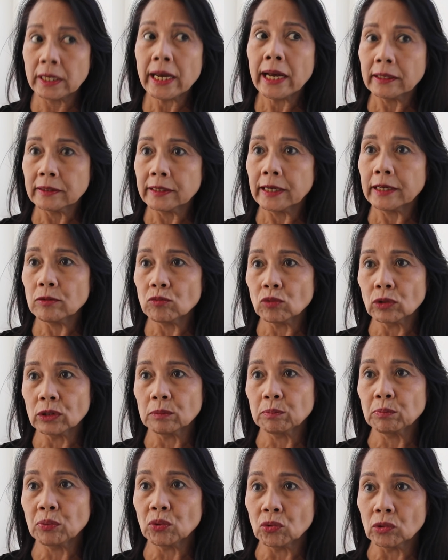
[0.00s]
Yeah, they
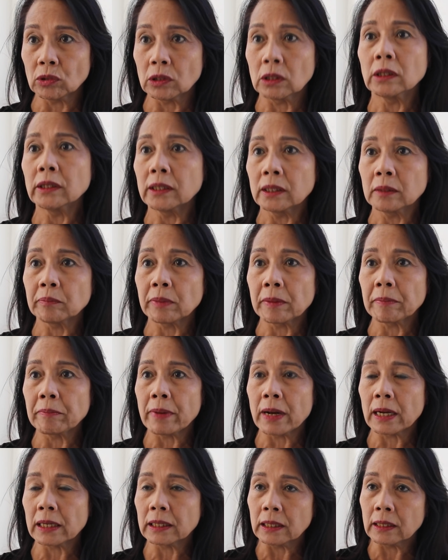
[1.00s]
were poor in
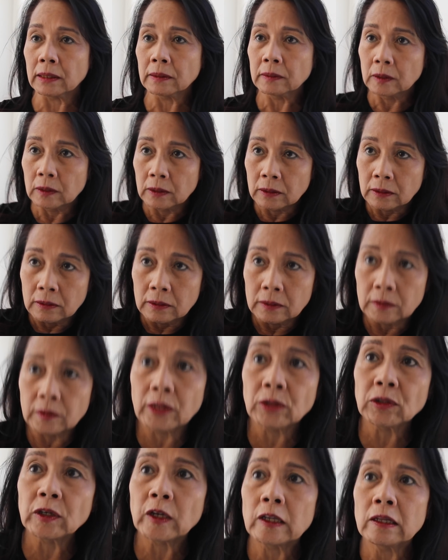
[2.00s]
Pampanga.
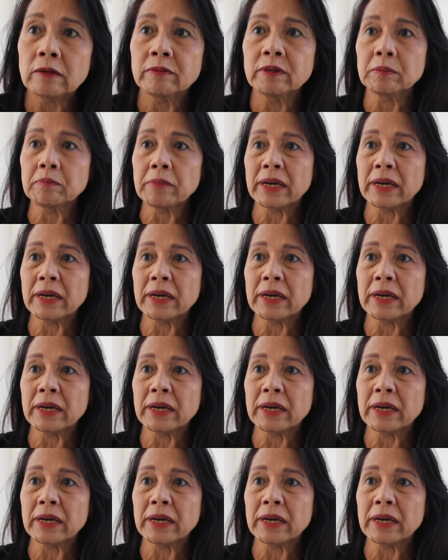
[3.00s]
They lived in Mexico.